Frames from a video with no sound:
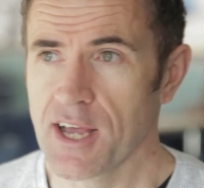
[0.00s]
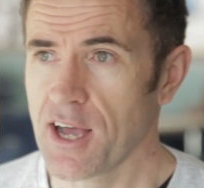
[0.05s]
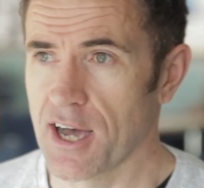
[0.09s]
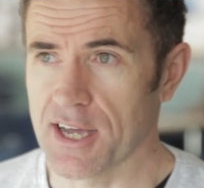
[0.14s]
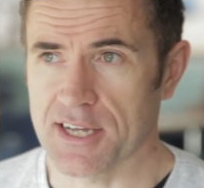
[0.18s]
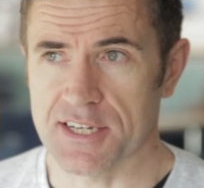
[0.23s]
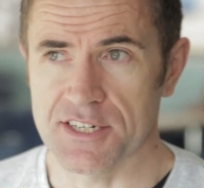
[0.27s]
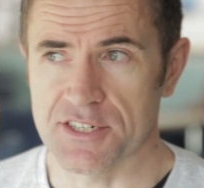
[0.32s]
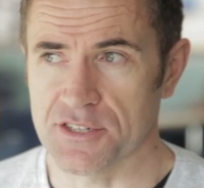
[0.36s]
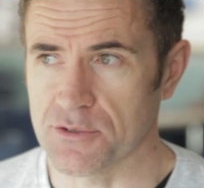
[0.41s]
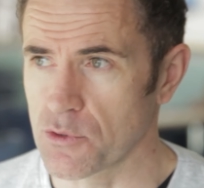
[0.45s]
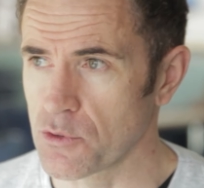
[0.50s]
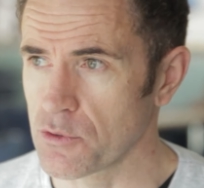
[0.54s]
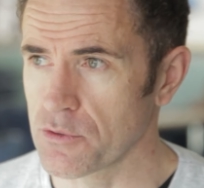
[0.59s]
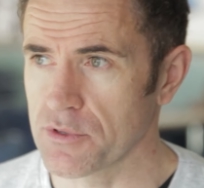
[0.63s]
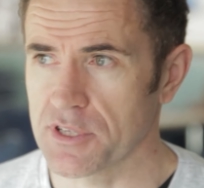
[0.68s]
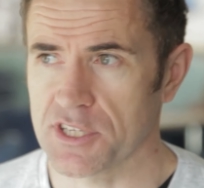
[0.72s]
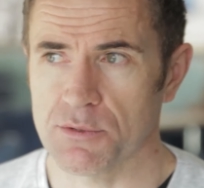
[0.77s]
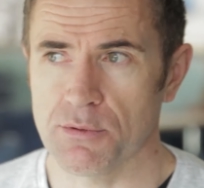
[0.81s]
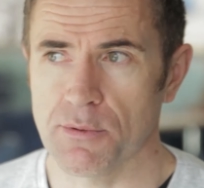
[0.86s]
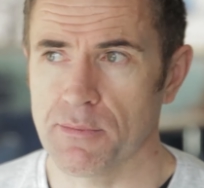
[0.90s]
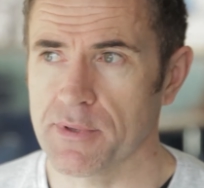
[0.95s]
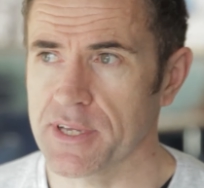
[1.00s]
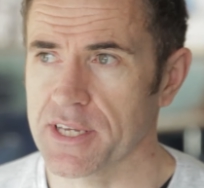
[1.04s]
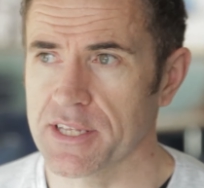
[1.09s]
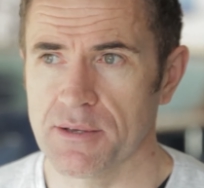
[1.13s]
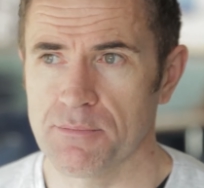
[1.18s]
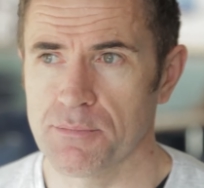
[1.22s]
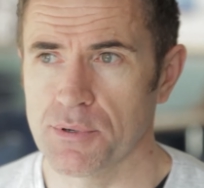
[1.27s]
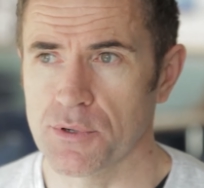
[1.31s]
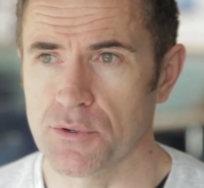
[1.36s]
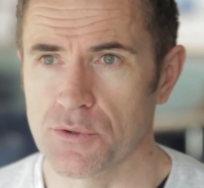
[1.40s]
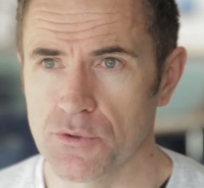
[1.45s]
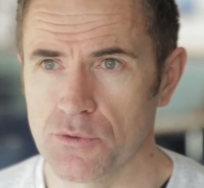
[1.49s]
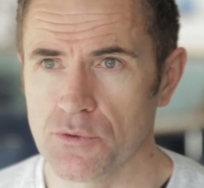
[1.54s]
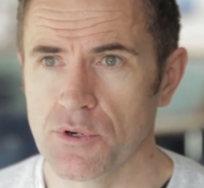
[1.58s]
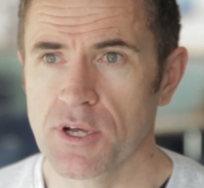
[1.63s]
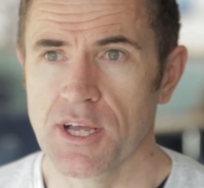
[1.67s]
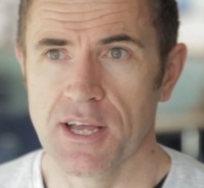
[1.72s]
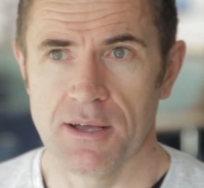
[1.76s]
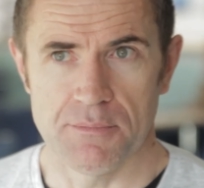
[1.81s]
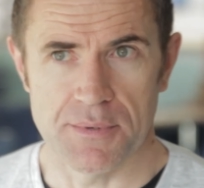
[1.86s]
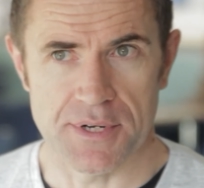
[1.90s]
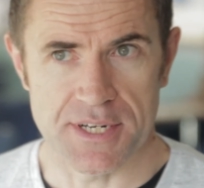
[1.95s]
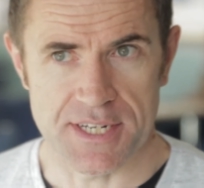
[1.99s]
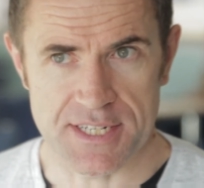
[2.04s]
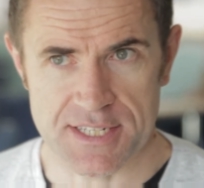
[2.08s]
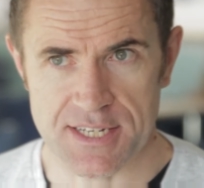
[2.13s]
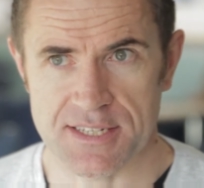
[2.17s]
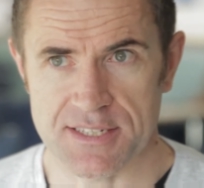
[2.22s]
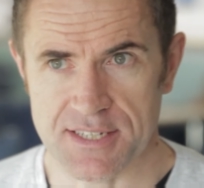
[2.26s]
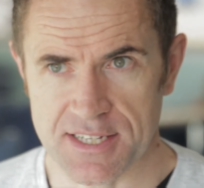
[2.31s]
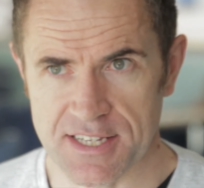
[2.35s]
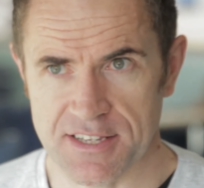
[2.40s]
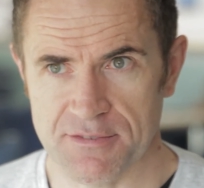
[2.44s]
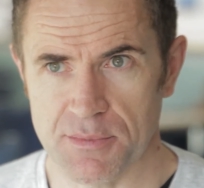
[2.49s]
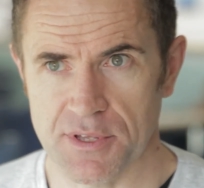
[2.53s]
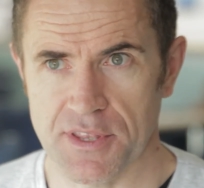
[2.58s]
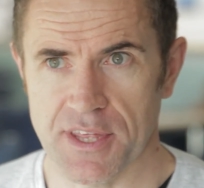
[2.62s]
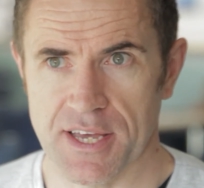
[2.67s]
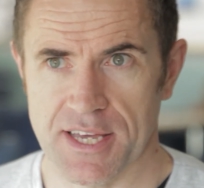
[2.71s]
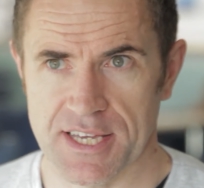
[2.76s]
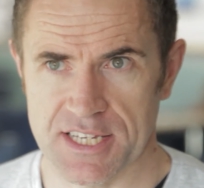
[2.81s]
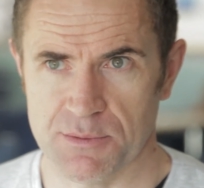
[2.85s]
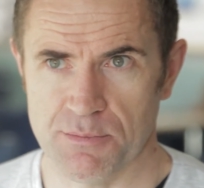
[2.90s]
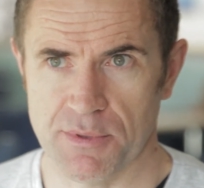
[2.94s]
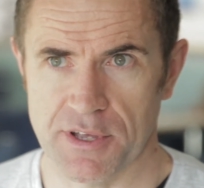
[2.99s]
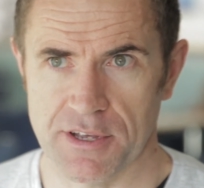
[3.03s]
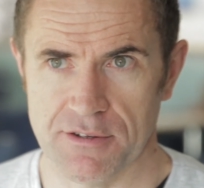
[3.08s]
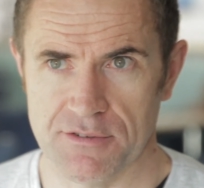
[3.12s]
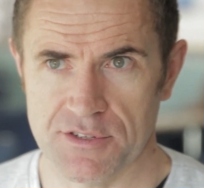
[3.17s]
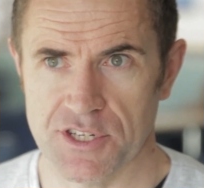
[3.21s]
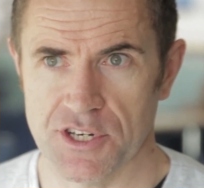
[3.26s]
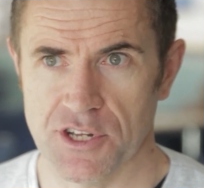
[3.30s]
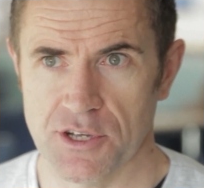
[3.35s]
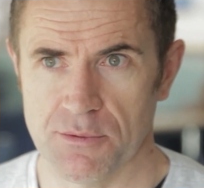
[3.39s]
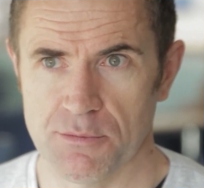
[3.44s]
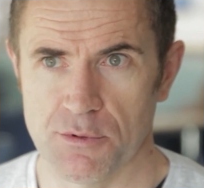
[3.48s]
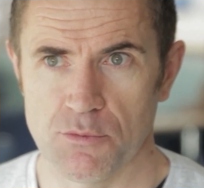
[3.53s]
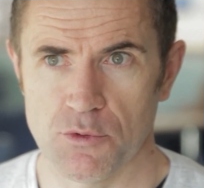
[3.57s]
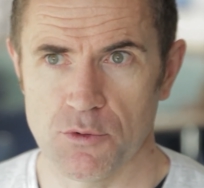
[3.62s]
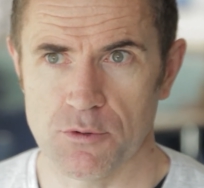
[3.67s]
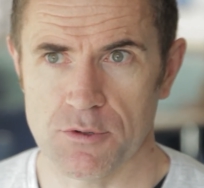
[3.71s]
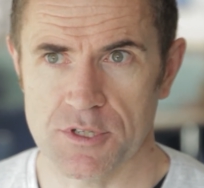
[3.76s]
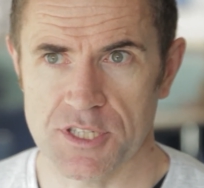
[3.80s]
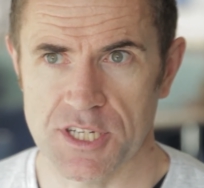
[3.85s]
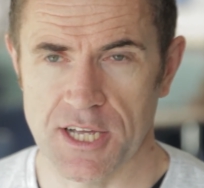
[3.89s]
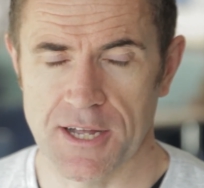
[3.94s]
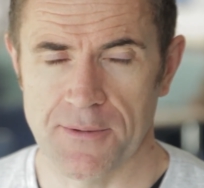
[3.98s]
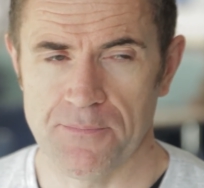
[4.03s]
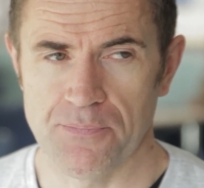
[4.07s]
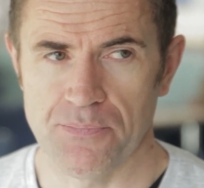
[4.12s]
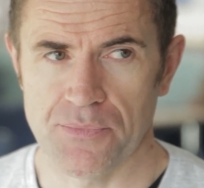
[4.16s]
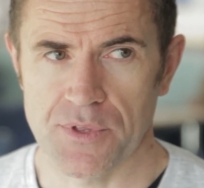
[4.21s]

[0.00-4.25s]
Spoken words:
I can do all the swimming in the pool, but it doesn't give me that experience in open water.